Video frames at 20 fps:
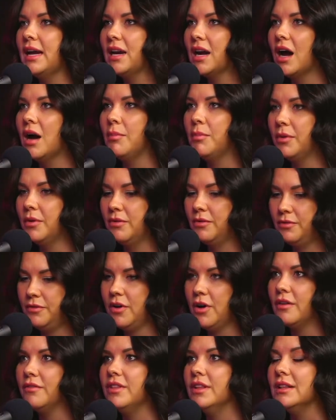up
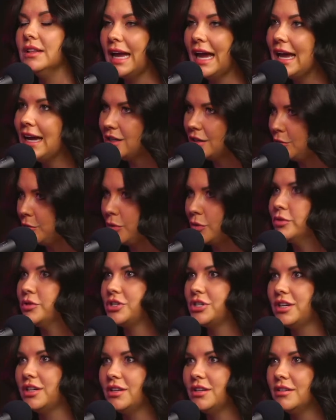of the land
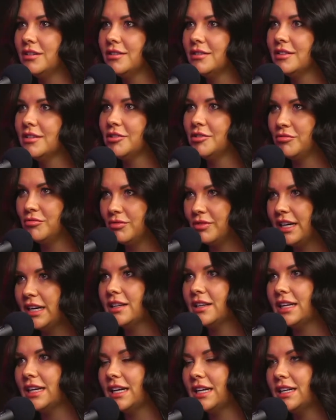portion. Yeah.
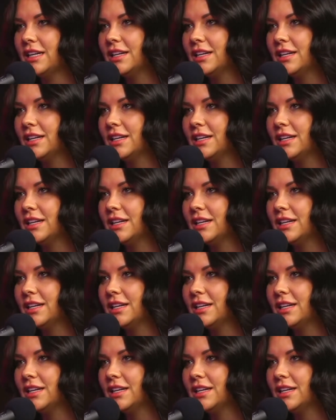Really.